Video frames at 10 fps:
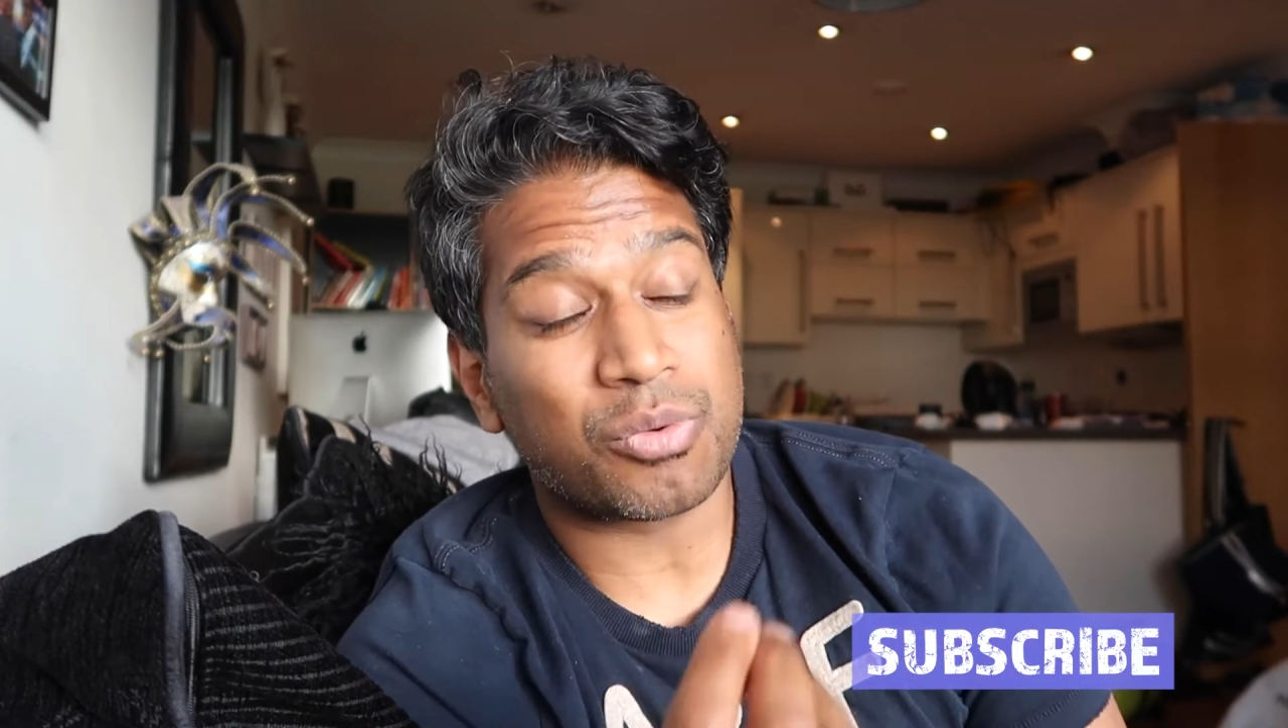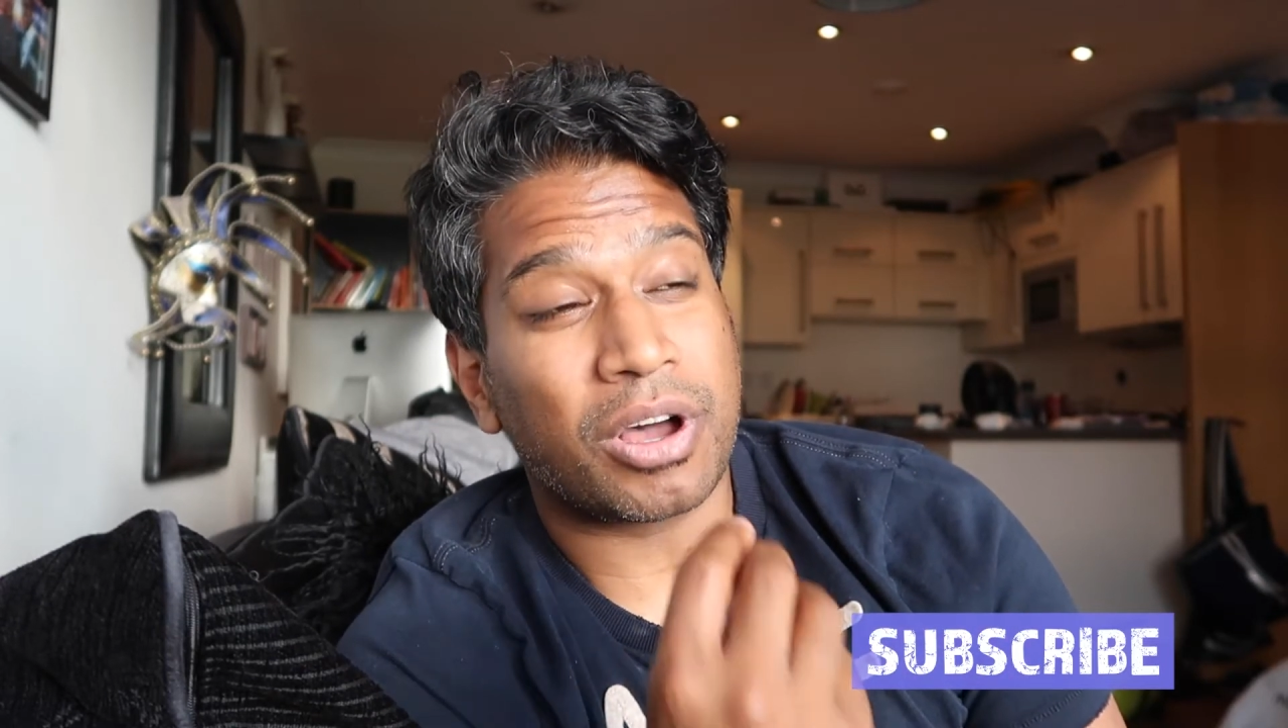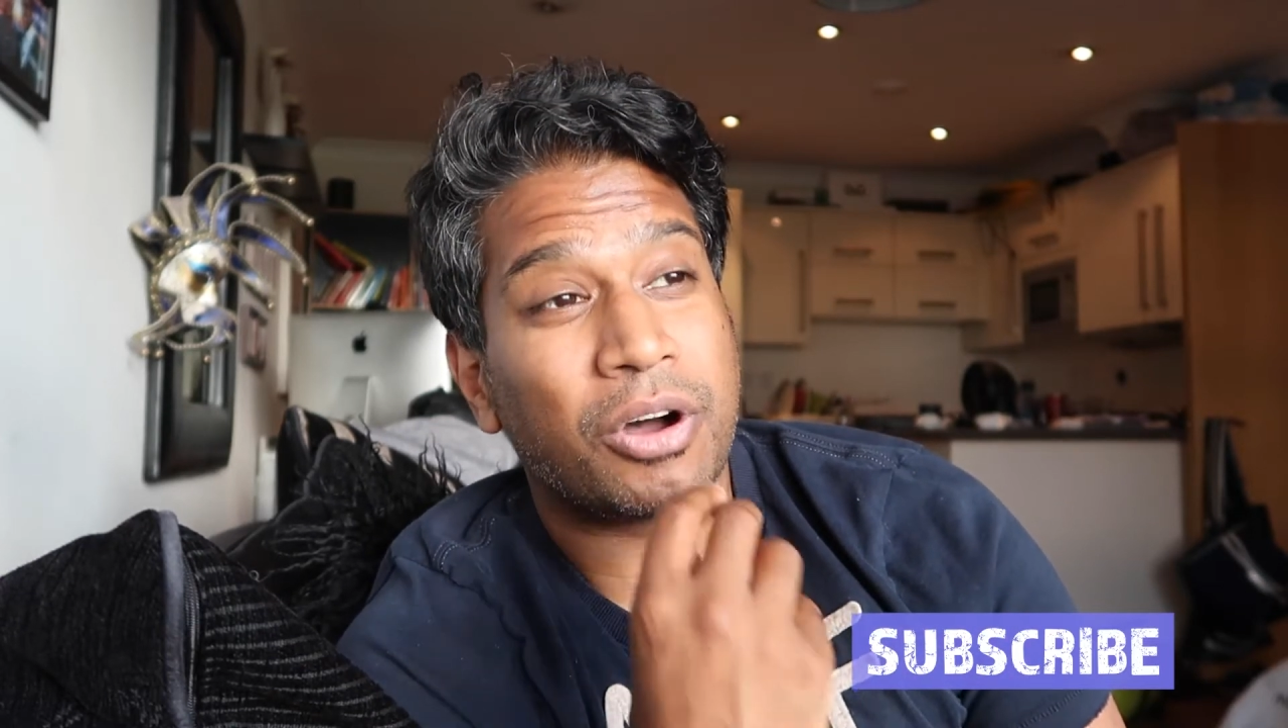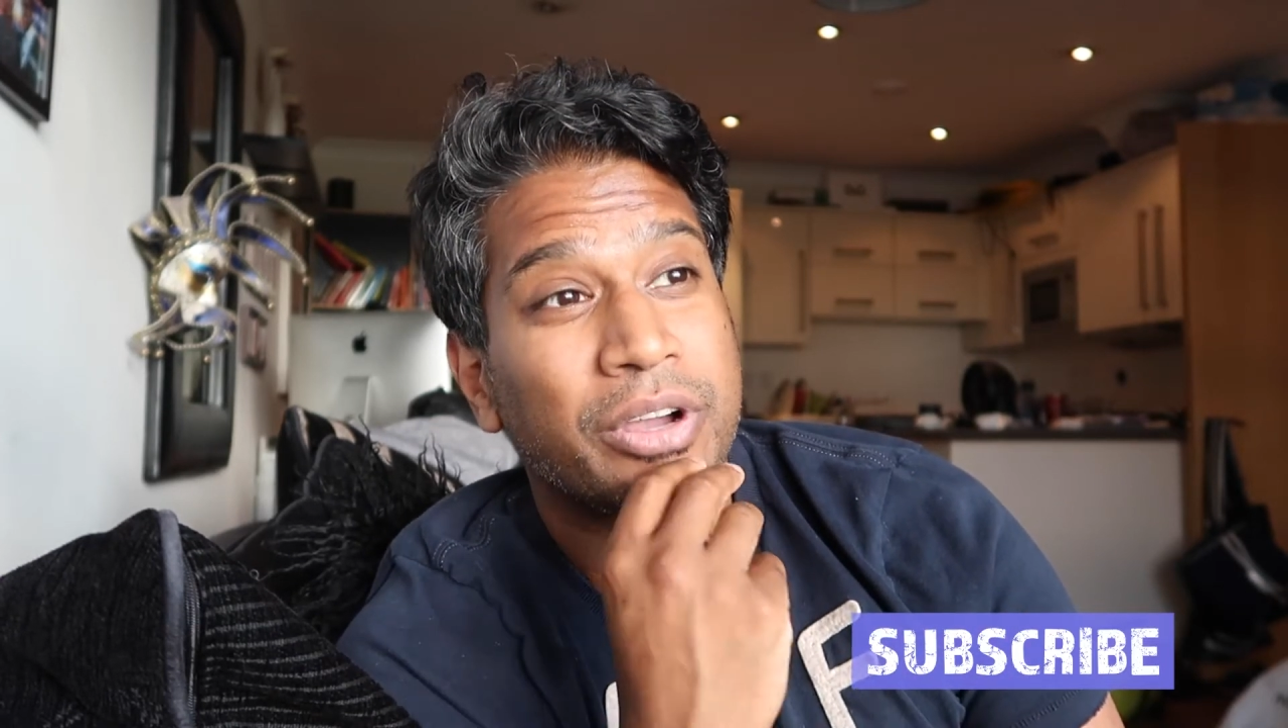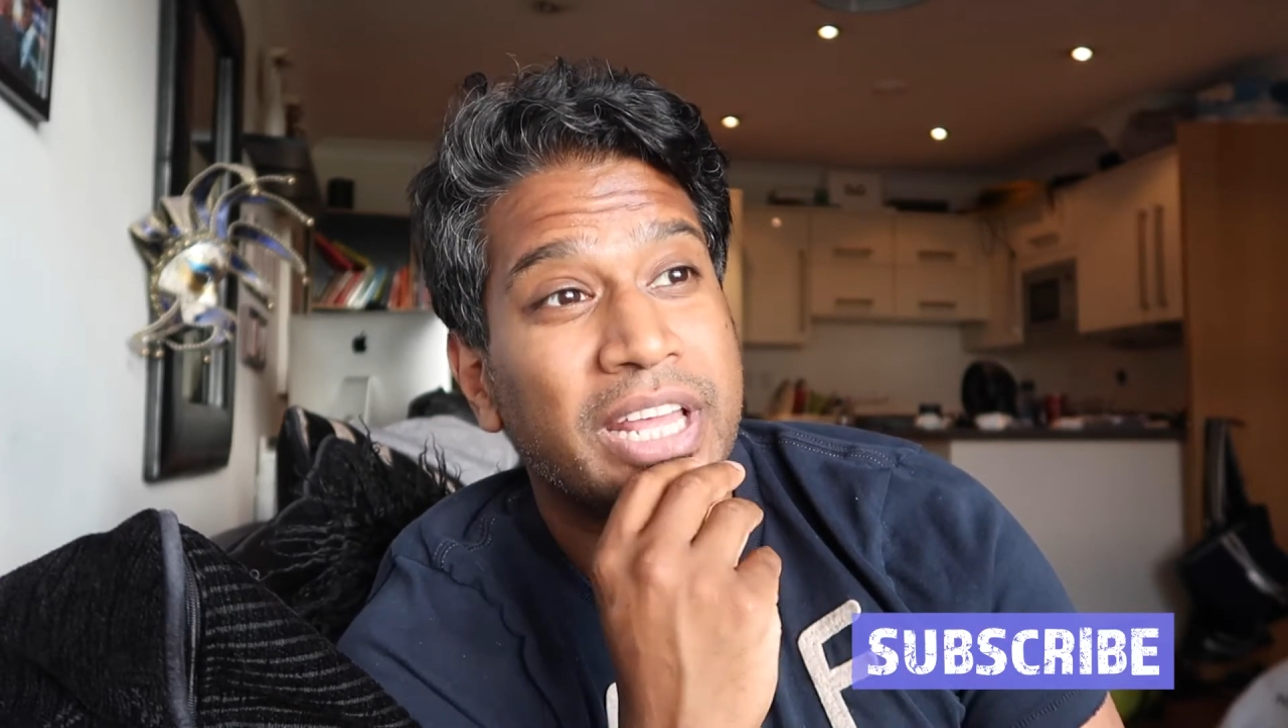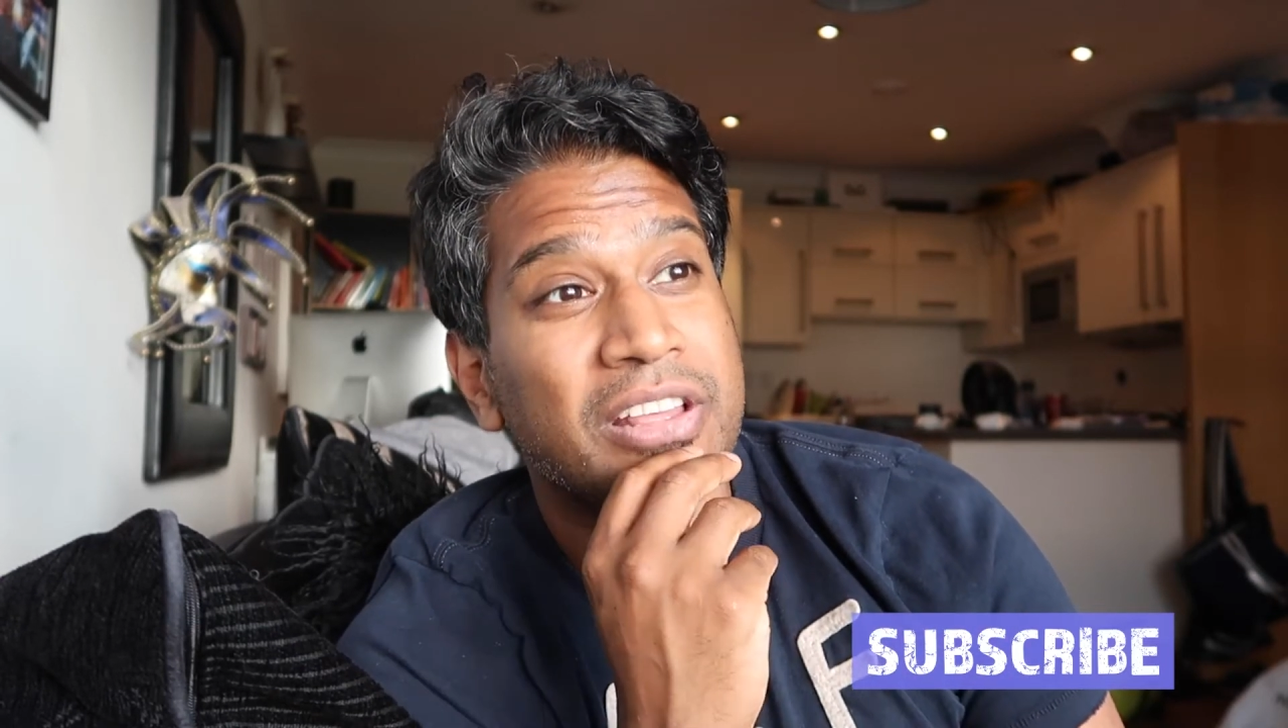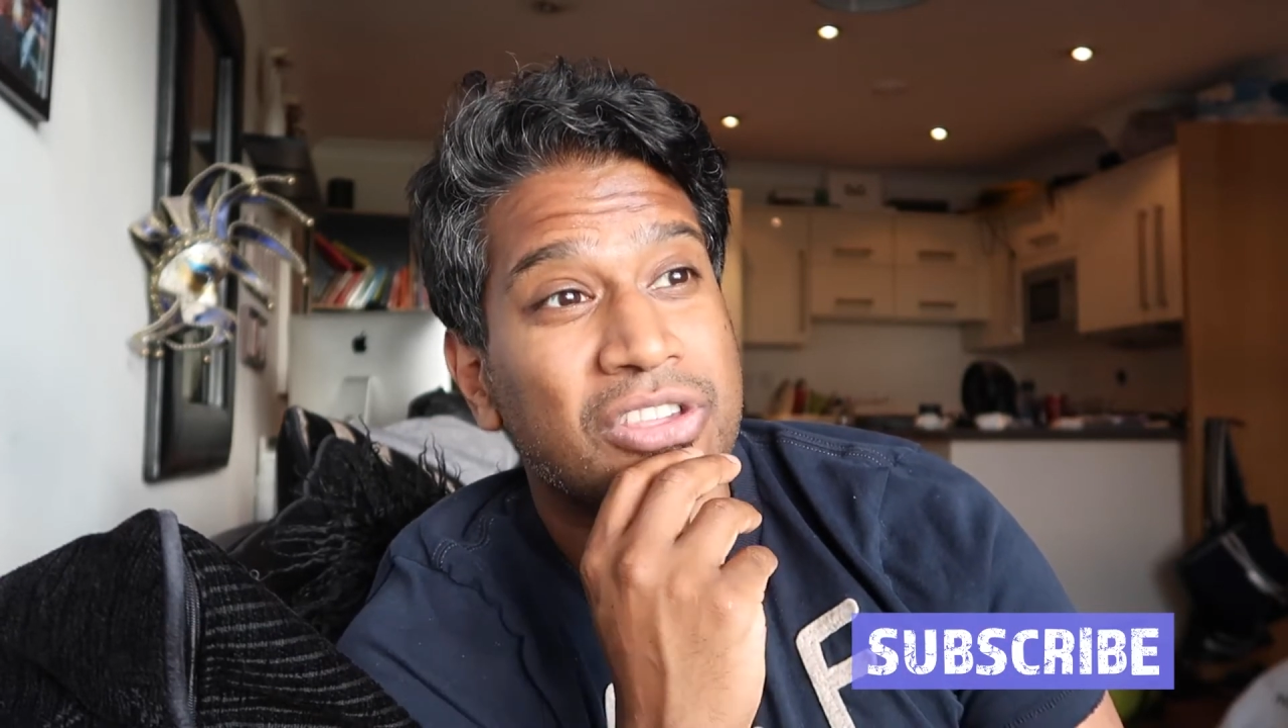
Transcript: well, getting